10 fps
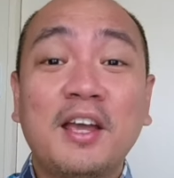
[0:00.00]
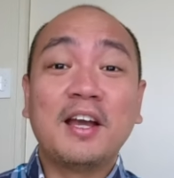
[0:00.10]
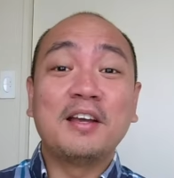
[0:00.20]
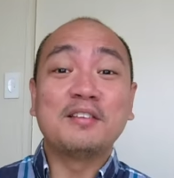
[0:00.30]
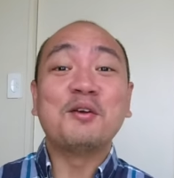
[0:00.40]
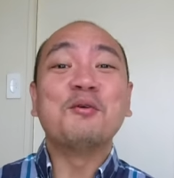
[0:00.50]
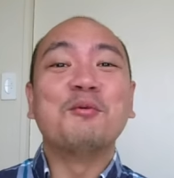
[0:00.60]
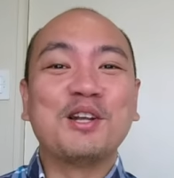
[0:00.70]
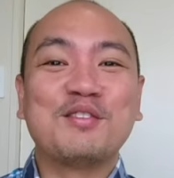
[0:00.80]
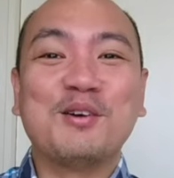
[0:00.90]
Hey guys,
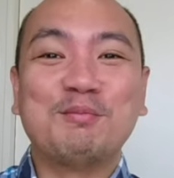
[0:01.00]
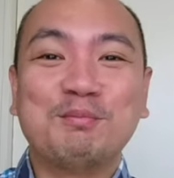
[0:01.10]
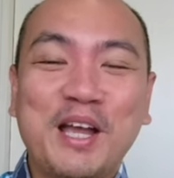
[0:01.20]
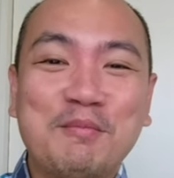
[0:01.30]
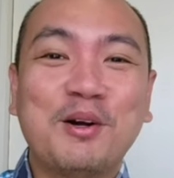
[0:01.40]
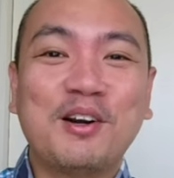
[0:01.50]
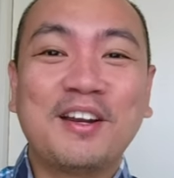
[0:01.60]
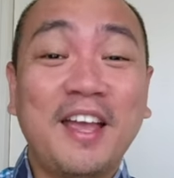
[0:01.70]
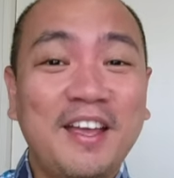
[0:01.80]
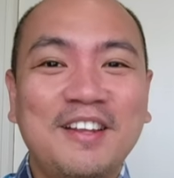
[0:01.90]
what's up? I'm
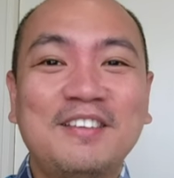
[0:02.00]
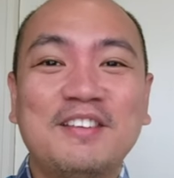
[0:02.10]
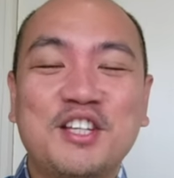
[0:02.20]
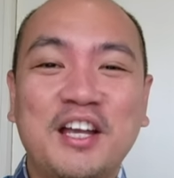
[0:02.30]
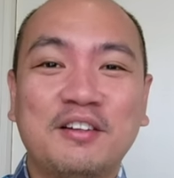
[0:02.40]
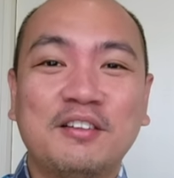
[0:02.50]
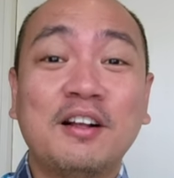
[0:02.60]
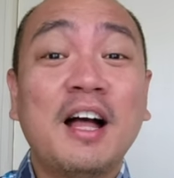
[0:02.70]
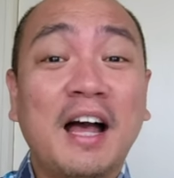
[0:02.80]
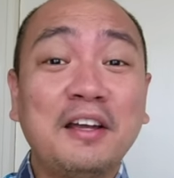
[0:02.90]
Mark and in this
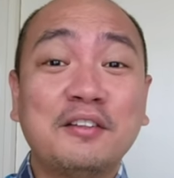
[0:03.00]
channel,